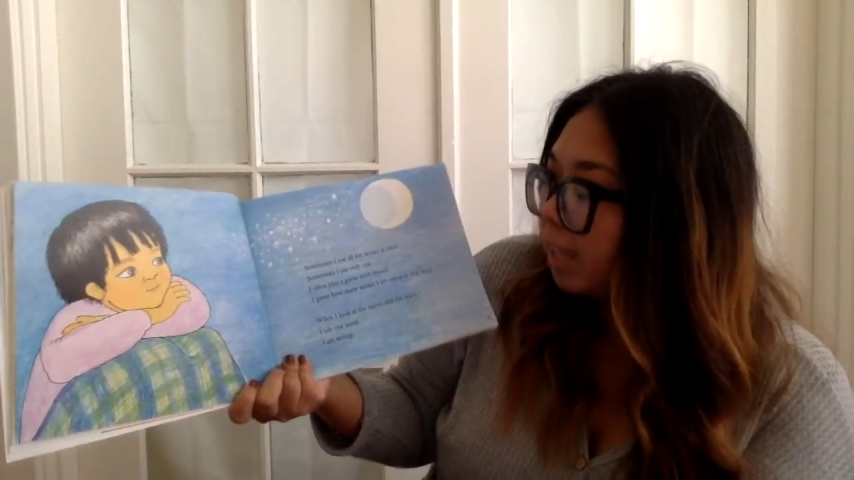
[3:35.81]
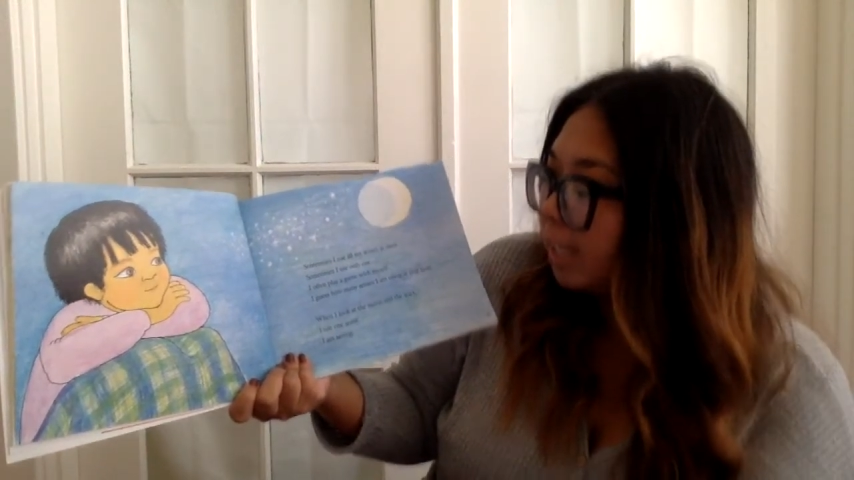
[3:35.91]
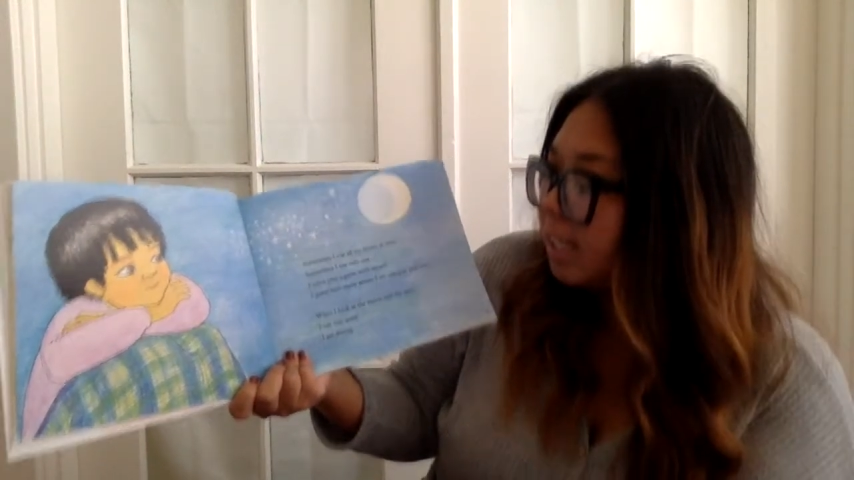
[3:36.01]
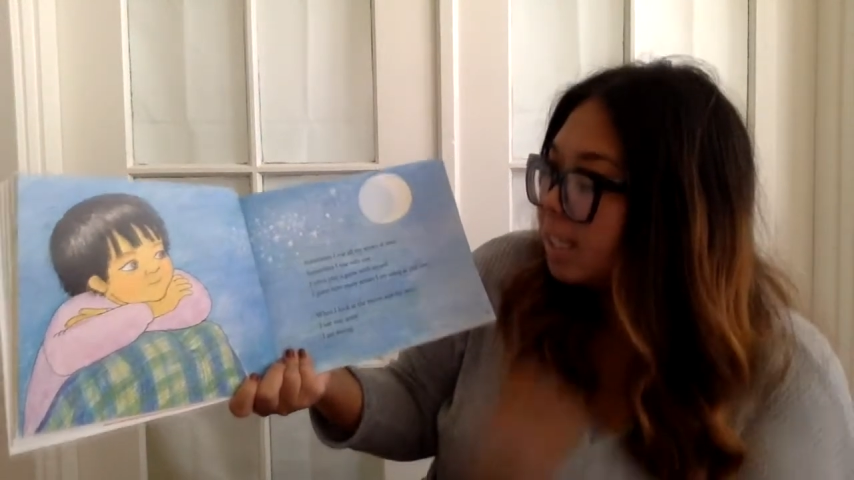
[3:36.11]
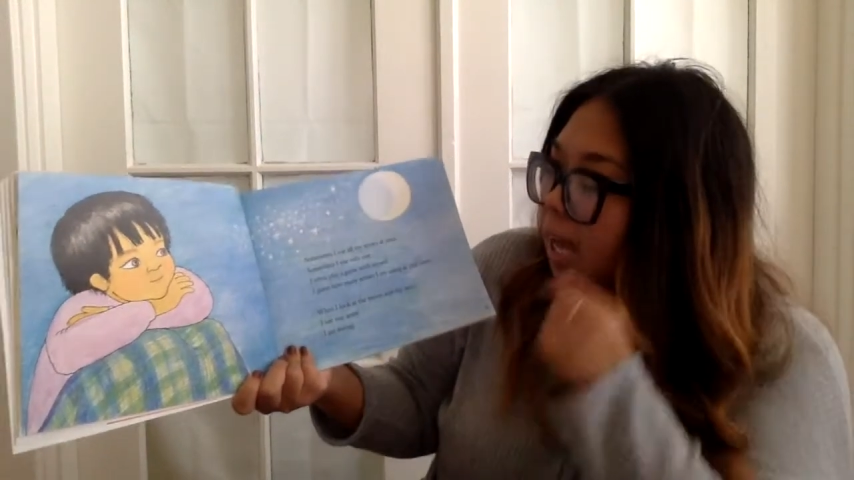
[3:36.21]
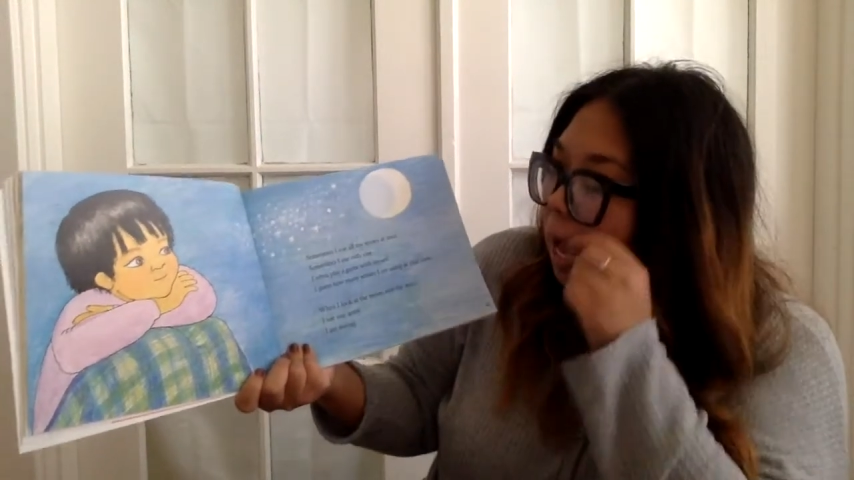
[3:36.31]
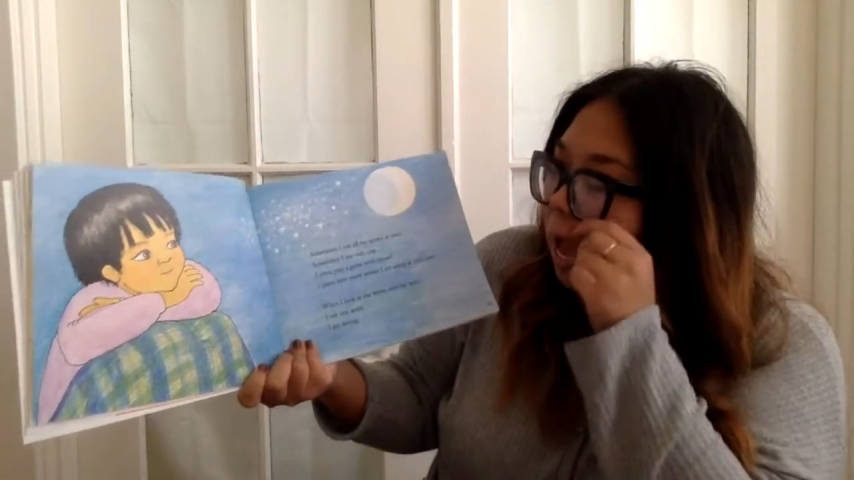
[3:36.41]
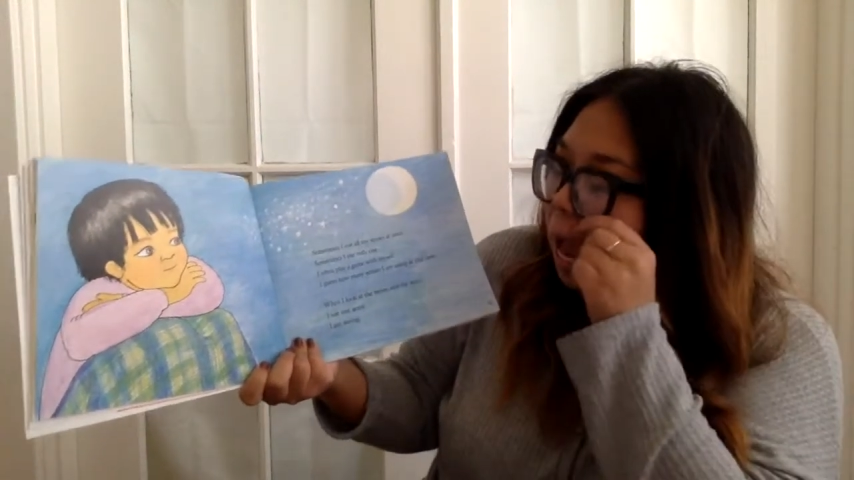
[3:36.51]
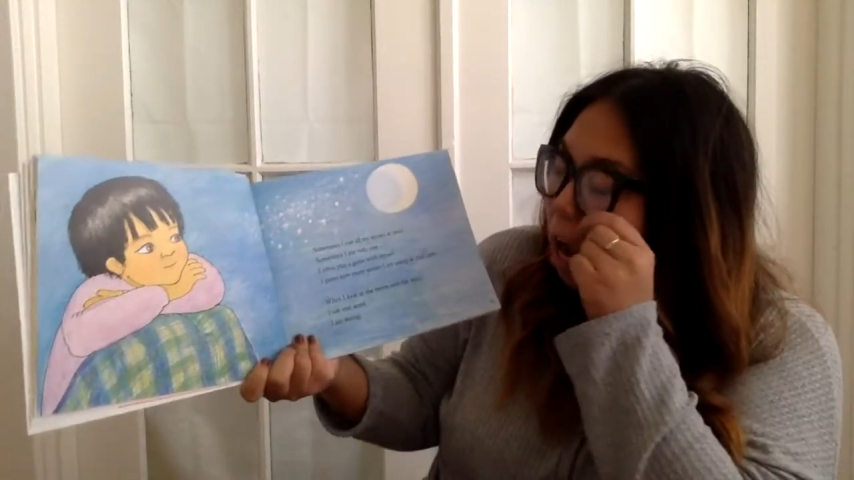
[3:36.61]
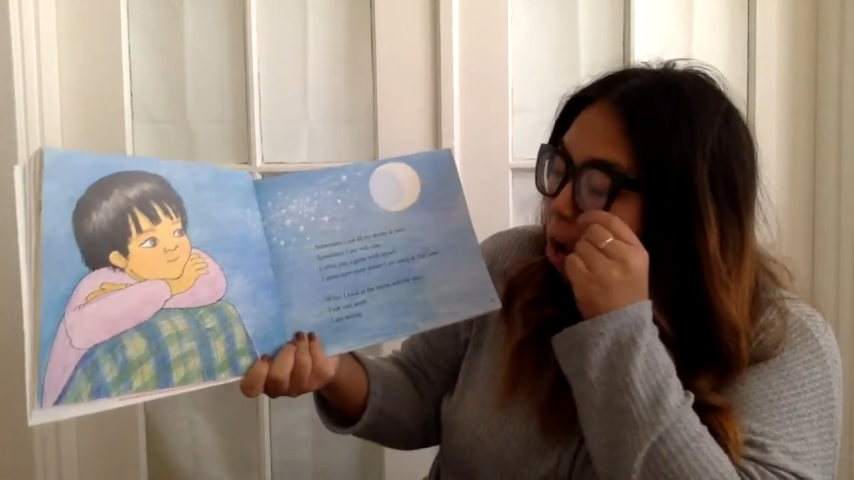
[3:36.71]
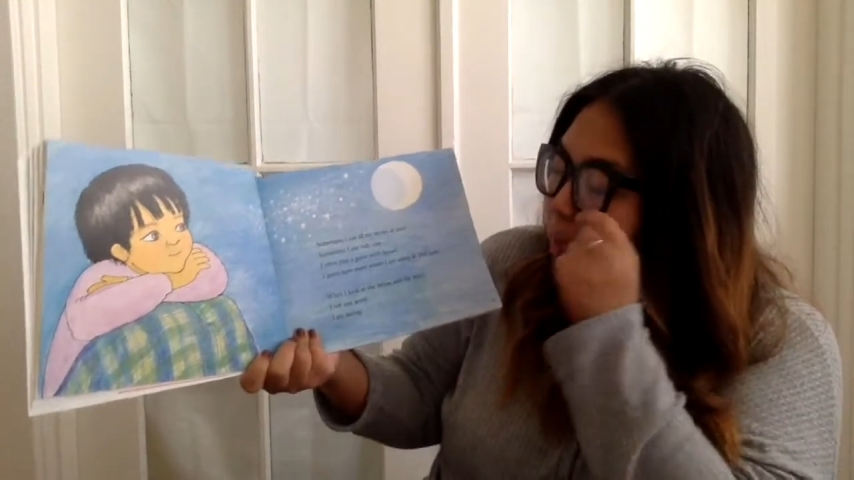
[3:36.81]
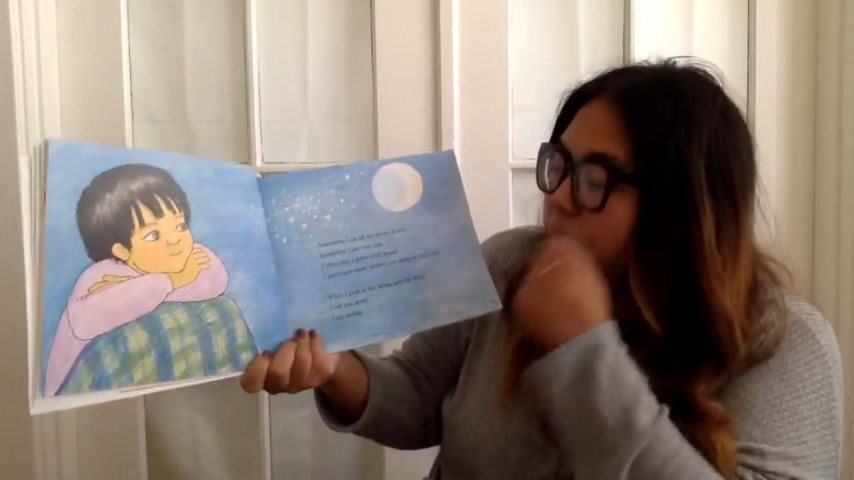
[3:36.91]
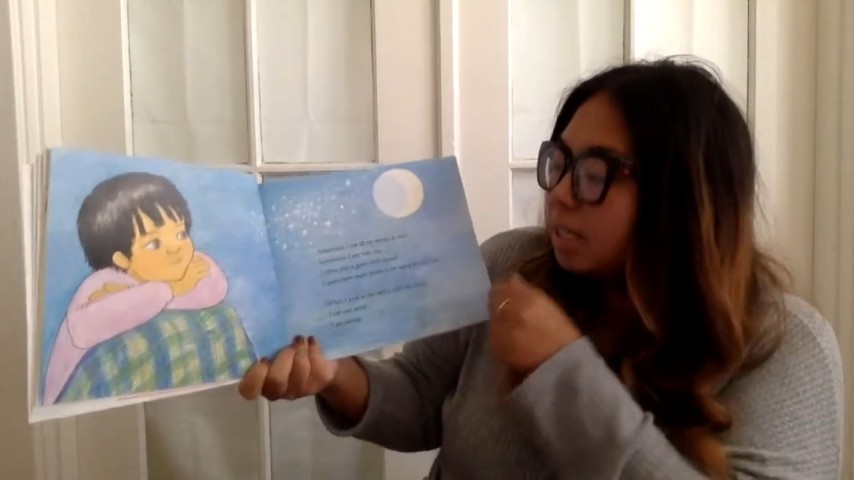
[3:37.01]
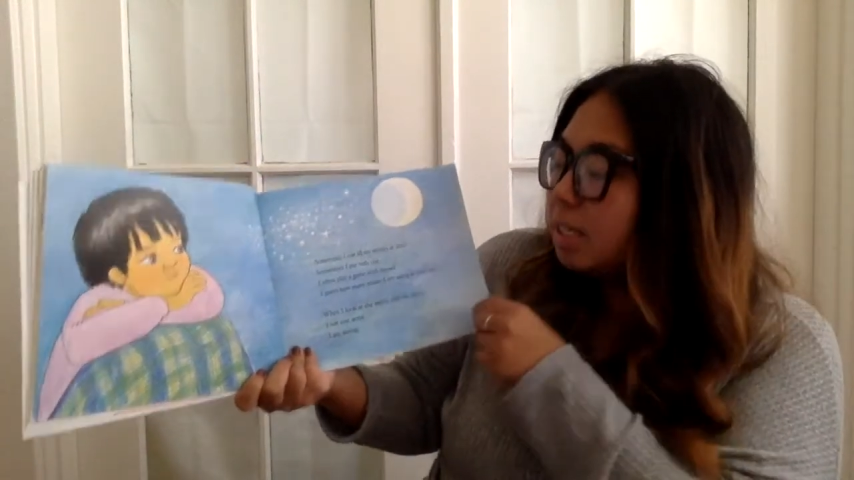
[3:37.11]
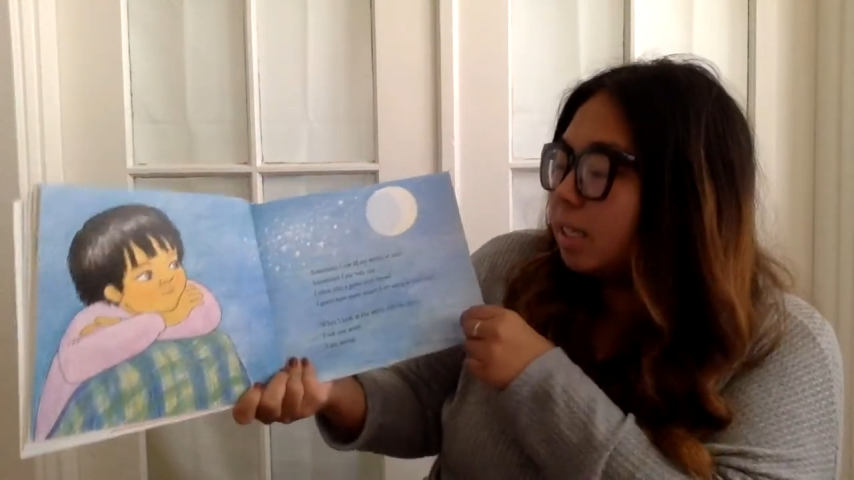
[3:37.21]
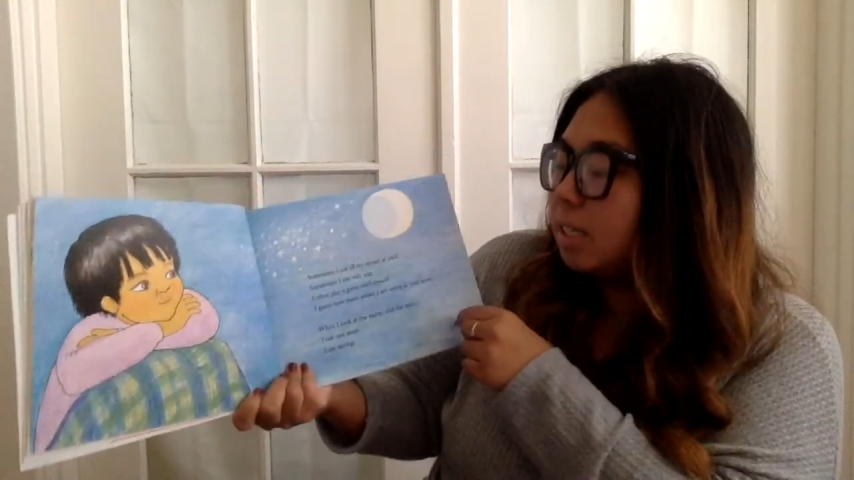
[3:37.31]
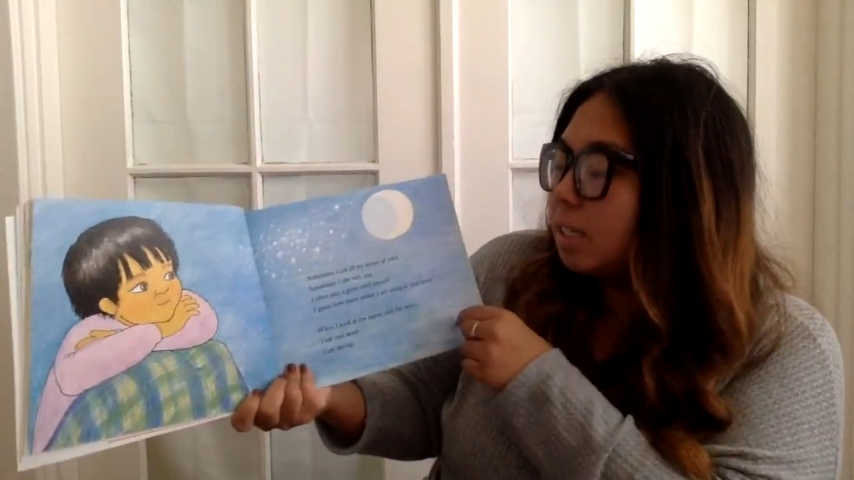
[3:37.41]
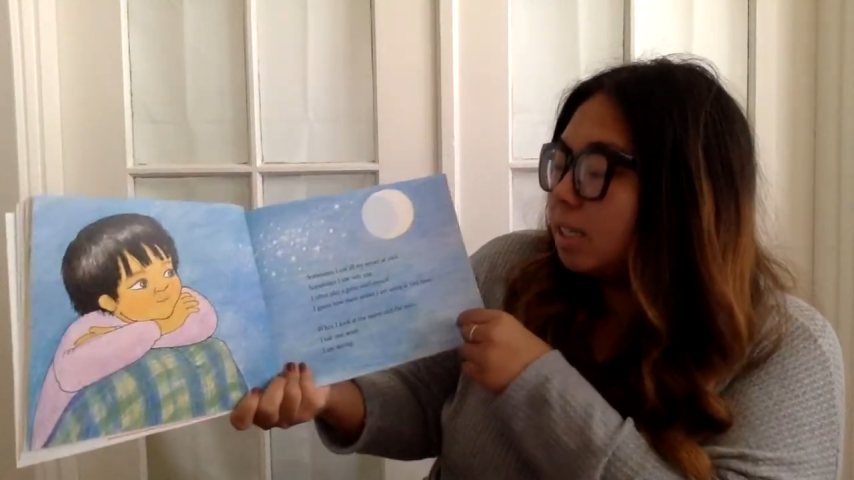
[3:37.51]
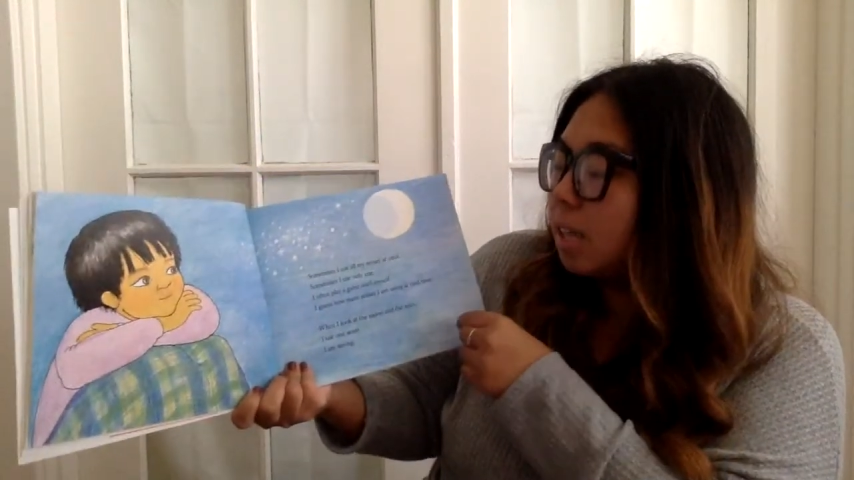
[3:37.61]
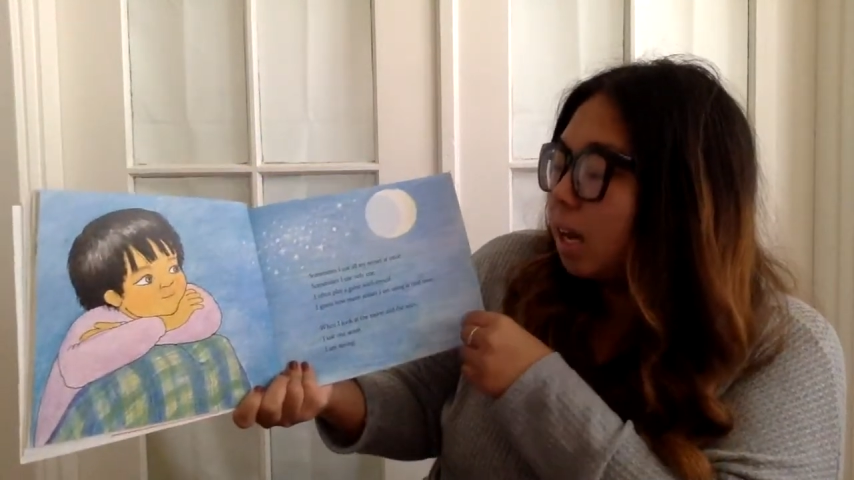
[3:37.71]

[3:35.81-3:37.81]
I guess how many senses